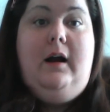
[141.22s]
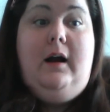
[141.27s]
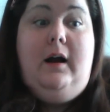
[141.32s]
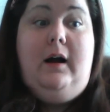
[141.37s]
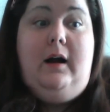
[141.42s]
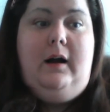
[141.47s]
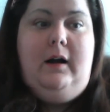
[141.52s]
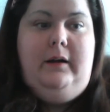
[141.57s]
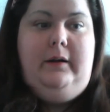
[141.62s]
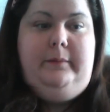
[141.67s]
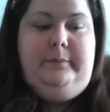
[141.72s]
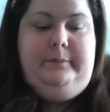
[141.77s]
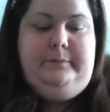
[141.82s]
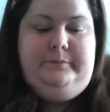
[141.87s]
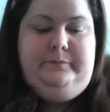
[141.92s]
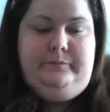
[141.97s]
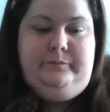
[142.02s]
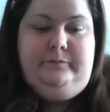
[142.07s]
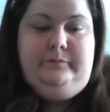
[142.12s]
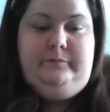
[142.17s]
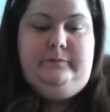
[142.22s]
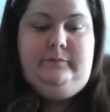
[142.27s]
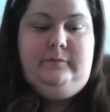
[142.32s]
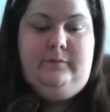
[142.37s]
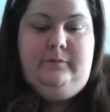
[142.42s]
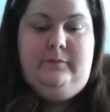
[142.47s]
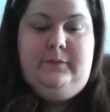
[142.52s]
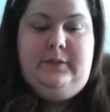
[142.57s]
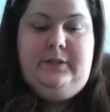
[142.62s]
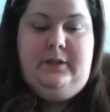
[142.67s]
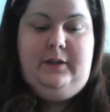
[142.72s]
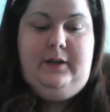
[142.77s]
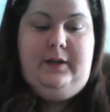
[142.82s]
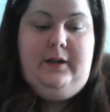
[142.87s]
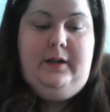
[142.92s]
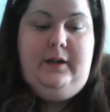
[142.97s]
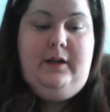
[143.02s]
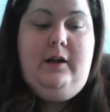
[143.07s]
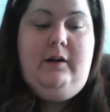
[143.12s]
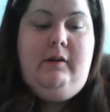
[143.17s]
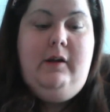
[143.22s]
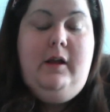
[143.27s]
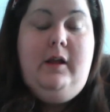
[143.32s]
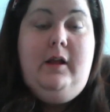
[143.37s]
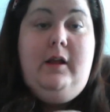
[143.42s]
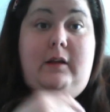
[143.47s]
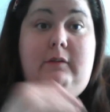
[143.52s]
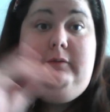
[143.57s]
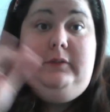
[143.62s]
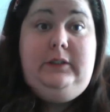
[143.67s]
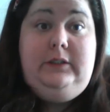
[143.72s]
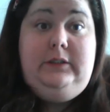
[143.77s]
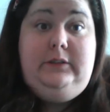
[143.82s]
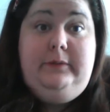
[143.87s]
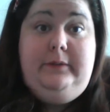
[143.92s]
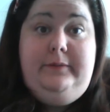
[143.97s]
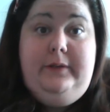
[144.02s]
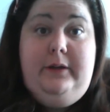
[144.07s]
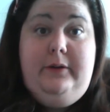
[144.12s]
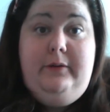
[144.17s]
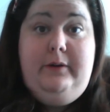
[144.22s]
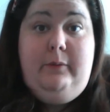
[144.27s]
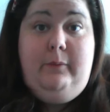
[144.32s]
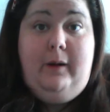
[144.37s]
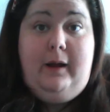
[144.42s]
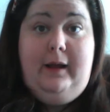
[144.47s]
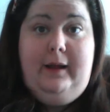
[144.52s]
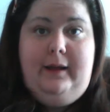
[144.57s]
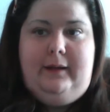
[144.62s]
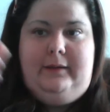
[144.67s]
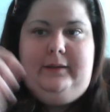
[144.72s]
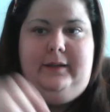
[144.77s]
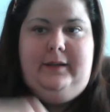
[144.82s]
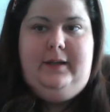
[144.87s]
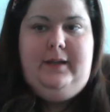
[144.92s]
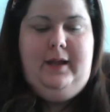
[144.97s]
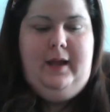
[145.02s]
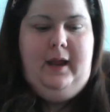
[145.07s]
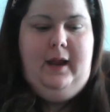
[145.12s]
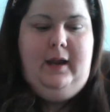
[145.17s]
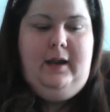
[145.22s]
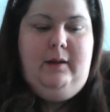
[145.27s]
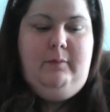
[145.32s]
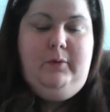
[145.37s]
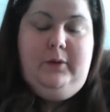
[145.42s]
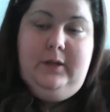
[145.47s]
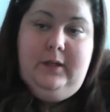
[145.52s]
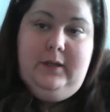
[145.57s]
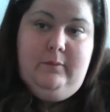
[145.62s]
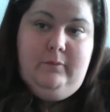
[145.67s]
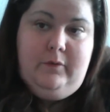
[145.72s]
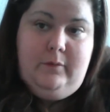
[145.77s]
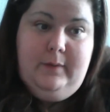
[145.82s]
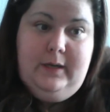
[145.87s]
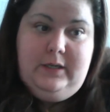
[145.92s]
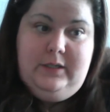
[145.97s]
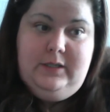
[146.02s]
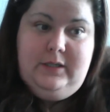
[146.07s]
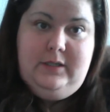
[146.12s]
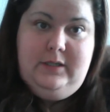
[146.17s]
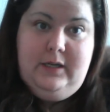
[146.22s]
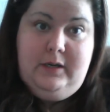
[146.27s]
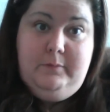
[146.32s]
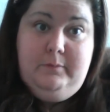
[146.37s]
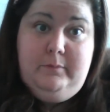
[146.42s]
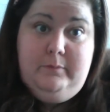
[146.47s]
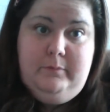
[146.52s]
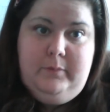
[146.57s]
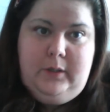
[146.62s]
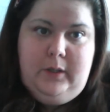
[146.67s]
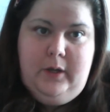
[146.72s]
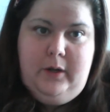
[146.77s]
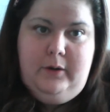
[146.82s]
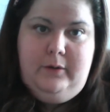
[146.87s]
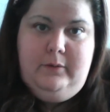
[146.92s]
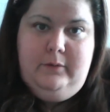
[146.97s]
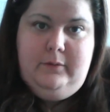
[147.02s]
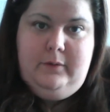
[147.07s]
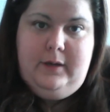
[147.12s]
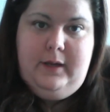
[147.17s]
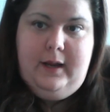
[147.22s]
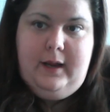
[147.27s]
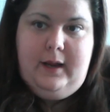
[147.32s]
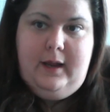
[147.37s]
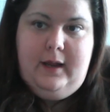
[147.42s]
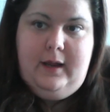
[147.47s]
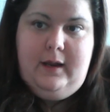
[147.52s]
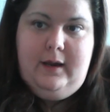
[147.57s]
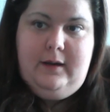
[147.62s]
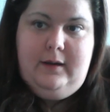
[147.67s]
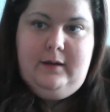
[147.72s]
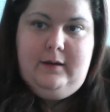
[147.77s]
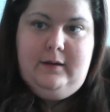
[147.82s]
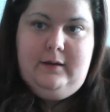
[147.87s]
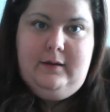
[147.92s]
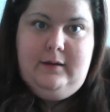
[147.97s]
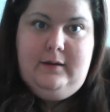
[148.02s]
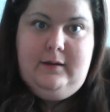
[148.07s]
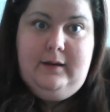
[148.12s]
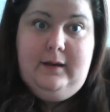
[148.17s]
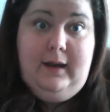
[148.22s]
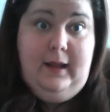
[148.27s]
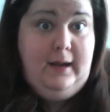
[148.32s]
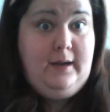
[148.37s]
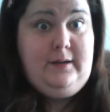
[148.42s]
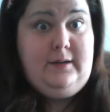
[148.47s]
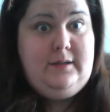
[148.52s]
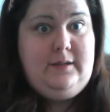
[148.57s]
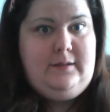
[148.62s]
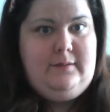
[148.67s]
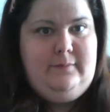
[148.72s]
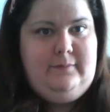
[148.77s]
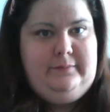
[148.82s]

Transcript: Um, so there you go. First review in a while. And I'll put the information down below and laters.